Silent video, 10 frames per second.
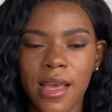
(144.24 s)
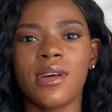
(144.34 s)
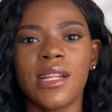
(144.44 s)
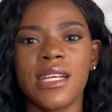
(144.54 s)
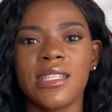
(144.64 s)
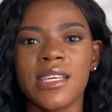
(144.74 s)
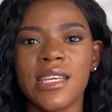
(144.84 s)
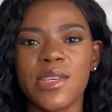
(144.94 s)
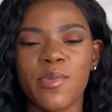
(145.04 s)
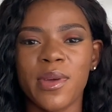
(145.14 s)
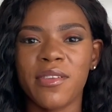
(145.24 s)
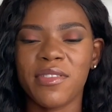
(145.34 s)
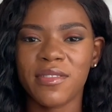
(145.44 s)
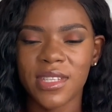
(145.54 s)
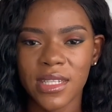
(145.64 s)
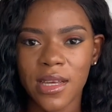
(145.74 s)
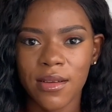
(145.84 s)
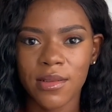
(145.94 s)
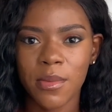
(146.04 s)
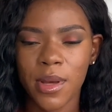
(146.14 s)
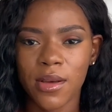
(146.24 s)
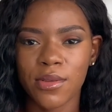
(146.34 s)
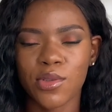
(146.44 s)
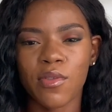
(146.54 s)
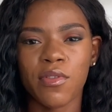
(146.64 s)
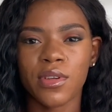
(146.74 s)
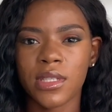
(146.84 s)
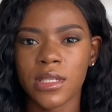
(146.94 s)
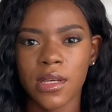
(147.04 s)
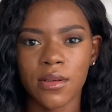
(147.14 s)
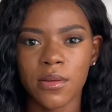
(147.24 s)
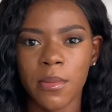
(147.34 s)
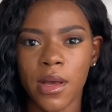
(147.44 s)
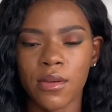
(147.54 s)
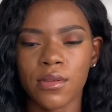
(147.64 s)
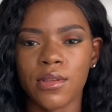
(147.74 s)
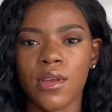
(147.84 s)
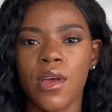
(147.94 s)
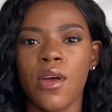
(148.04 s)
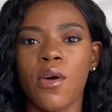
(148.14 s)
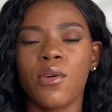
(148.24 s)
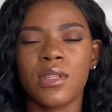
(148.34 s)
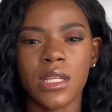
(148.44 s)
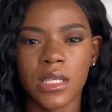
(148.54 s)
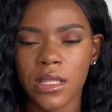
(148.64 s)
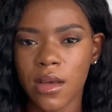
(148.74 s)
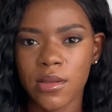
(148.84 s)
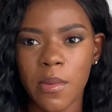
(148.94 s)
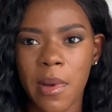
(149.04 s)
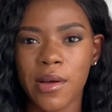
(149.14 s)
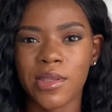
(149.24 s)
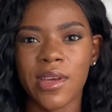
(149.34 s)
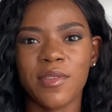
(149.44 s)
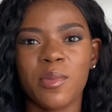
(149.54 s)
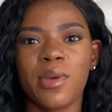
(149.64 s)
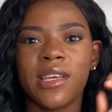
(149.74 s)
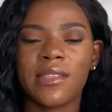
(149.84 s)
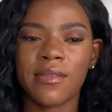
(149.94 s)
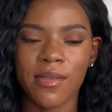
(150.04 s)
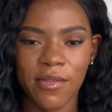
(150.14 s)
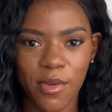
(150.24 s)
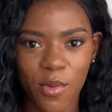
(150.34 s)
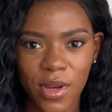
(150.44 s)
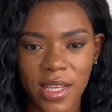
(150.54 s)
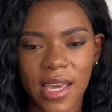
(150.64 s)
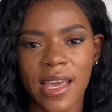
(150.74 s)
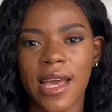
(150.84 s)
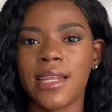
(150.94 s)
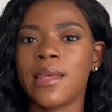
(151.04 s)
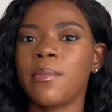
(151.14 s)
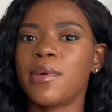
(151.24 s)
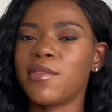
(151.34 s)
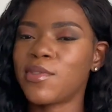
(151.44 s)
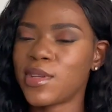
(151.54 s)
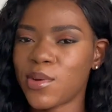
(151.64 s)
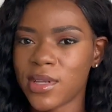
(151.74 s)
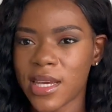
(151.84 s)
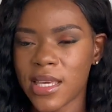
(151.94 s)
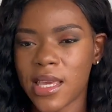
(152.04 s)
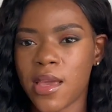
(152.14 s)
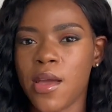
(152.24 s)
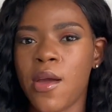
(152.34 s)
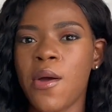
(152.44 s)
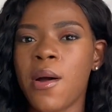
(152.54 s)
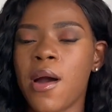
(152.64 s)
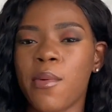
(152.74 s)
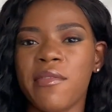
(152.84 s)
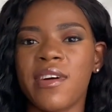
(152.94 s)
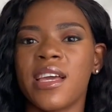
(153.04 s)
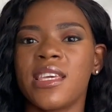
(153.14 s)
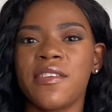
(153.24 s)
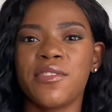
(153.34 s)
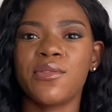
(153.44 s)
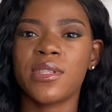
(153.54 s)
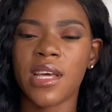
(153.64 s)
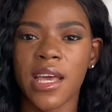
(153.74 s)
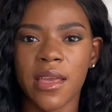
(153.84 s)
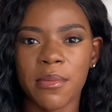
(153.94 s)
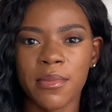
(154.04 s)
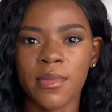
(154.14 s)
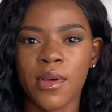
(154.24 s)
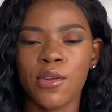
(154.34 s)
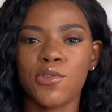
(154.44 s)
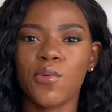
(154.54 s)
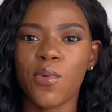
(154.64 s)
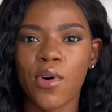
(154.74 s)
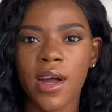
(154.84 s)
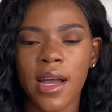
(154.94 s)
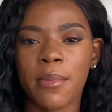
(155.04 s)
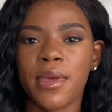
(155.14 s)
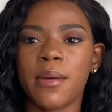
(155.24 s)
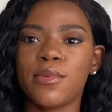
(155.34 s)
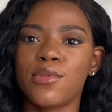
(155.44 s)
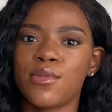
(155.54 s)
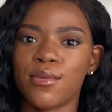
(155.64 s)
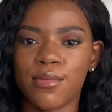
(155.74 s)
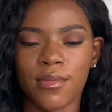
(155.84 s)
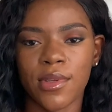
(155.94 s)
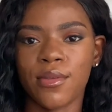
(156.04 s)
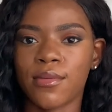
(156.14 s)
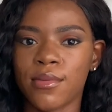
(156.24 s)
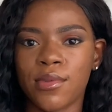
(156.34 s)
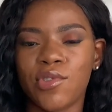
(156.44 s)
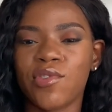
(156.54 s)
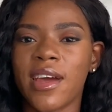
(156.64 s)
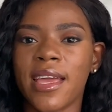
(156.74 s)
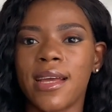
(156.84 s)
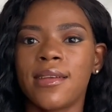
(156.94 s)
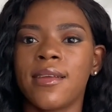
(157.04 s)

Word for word: Let's say you're paying 15,000 pounds or 14,000 pounds or 13,000 pounds. You have to pay it for one year and then pay for the other year. However, it gives you time to work and be able to, you know, try and